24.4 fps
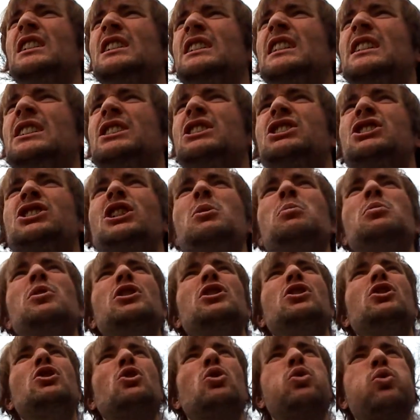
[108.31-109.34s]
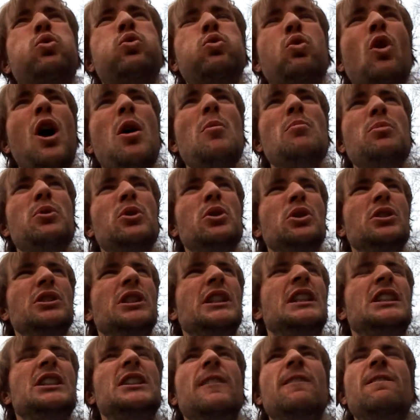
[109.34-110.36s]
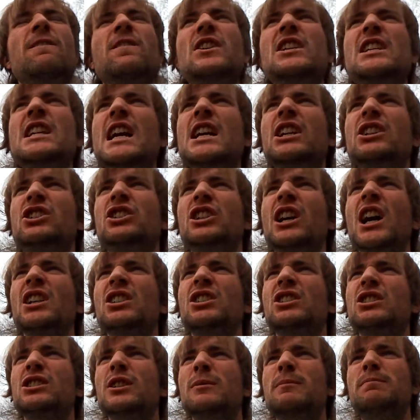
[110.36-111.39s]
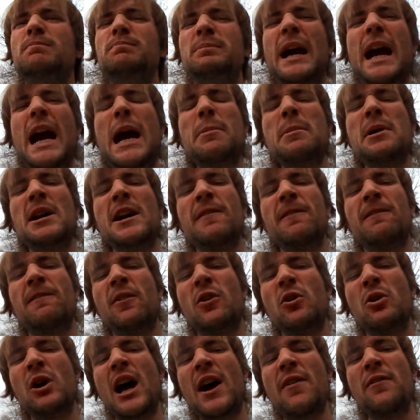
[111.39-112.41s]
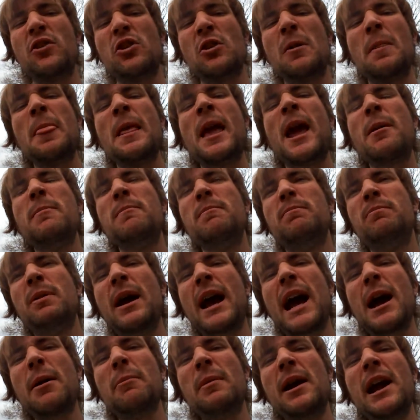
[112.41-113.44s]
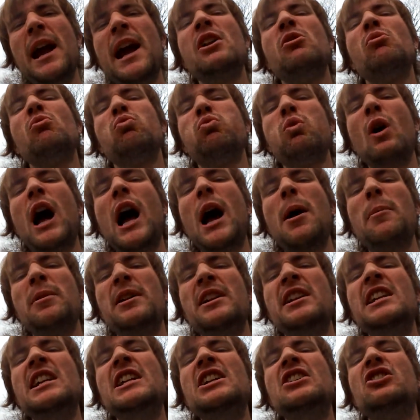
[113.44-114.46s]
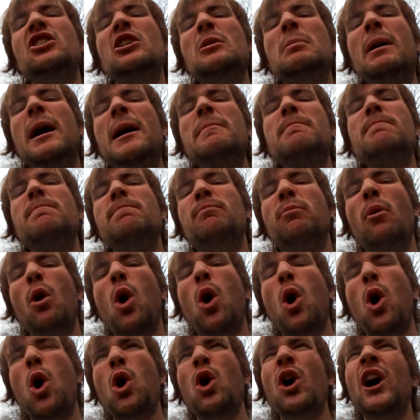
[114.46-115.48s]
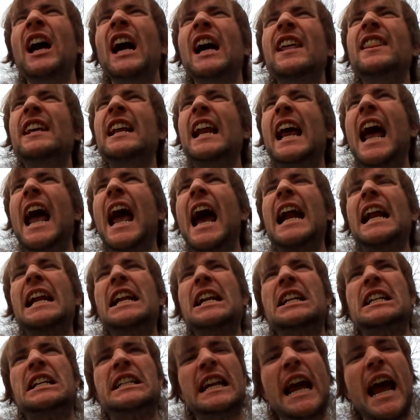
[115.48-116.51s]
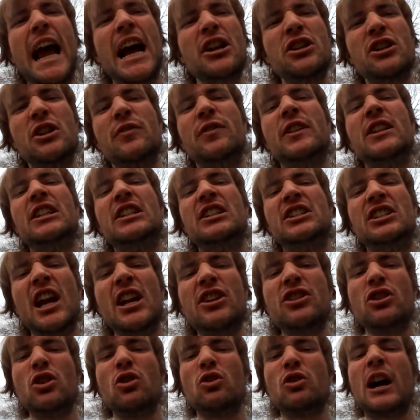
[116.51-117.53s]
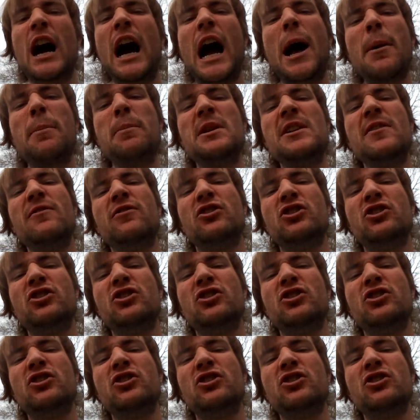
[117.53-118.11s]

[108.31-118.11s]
Like someone crumbled the VHSs of Batman Forever and Batman and Robin into my bowl, and then added a dash of the digital copy of